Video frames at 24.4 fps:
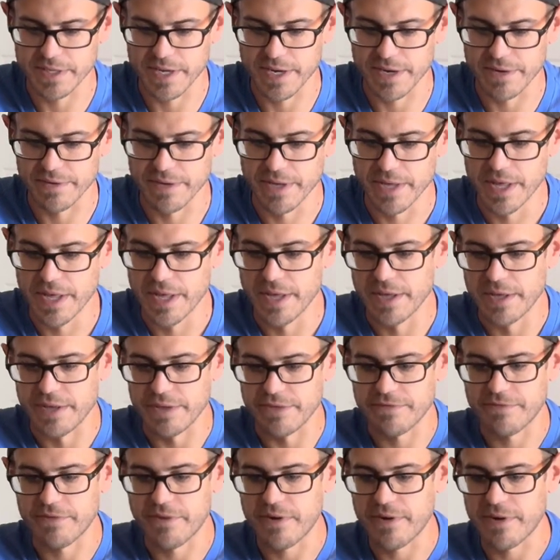Now,
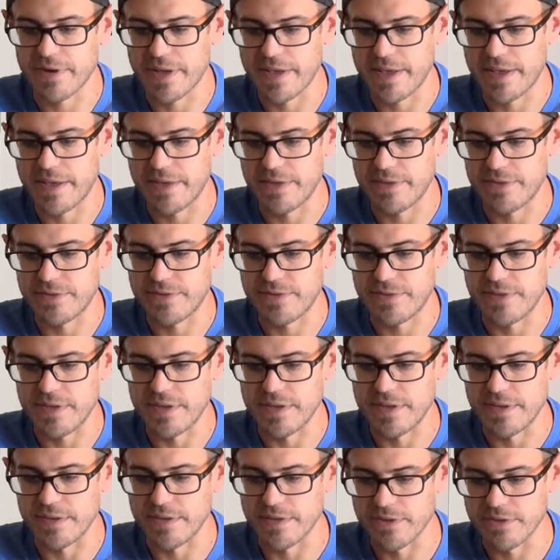as far as
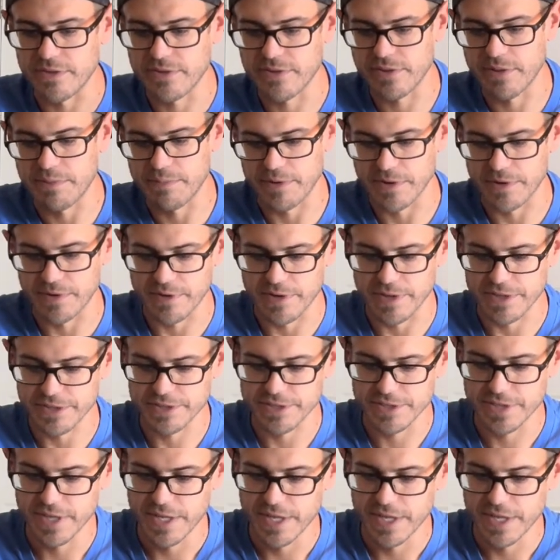the slipper clutch,